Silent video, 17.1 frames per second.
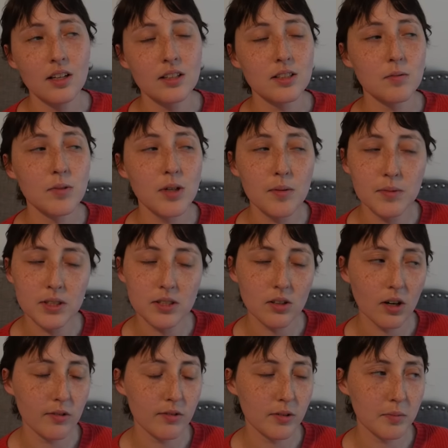Sometimes it's
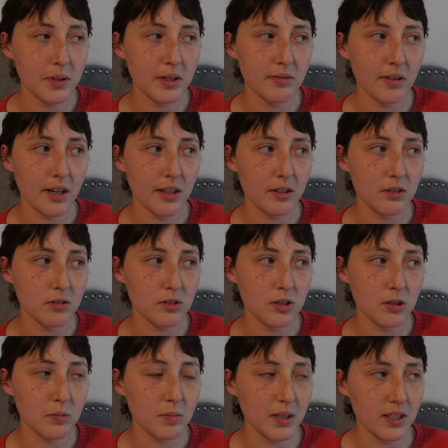hard for me to find those
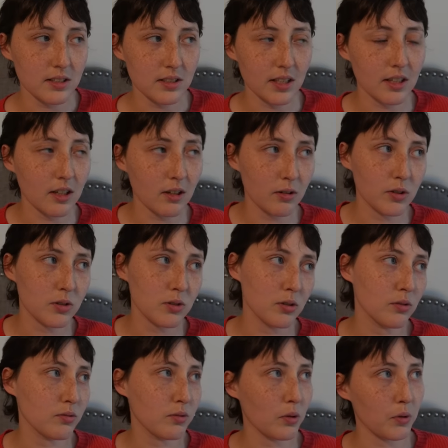too, because they go
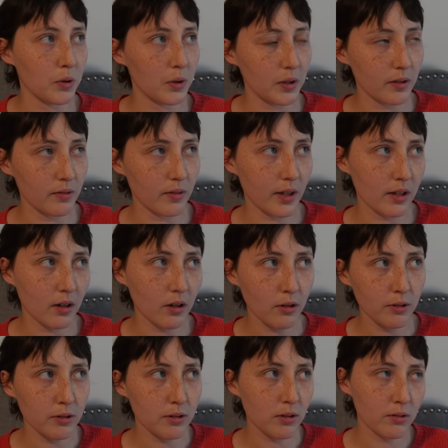into a folder of like,
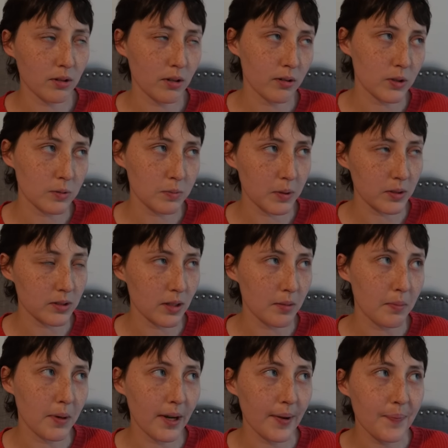oh, you don't know this
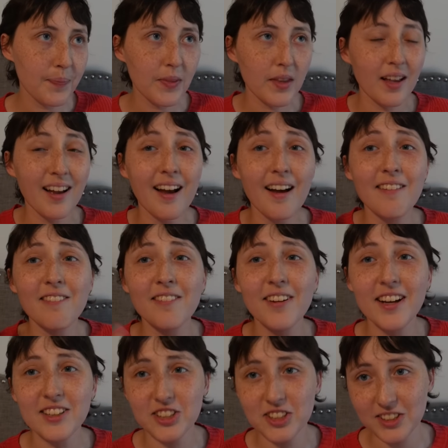person, but
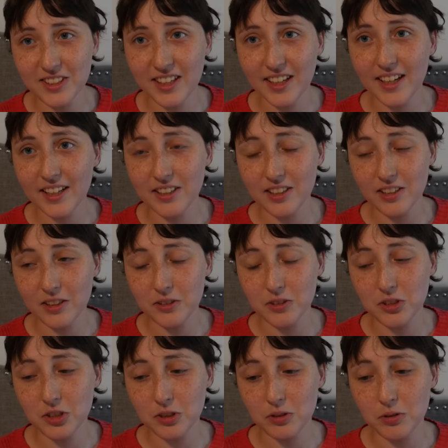eventually I get to
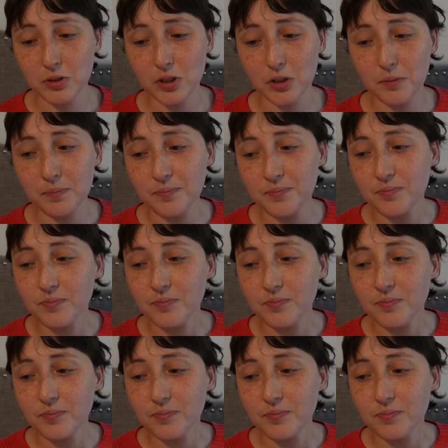those too. So